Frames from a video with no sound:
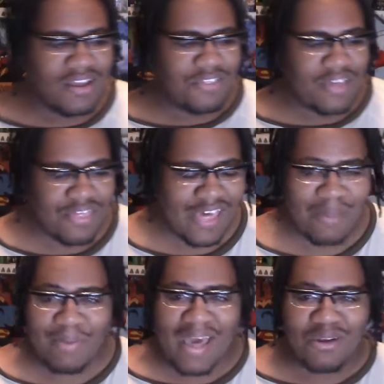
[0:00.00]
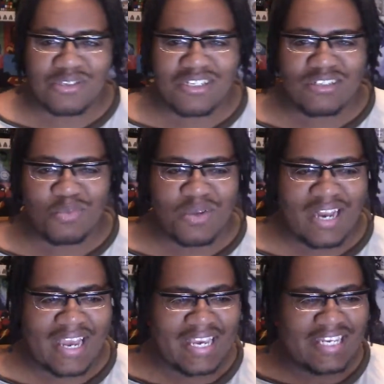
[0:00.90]
that battle system where
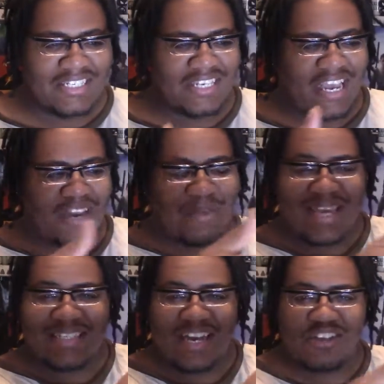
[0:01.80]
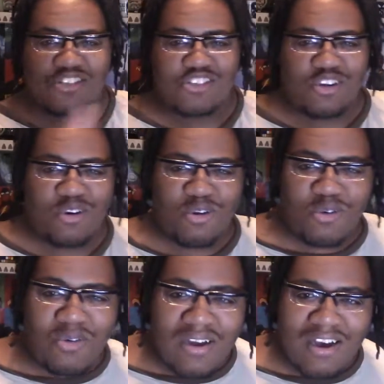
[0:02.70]
like each enemy has like a
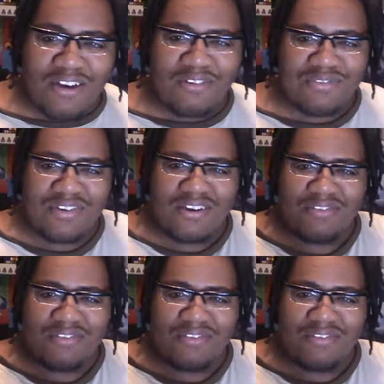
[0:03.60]
circle of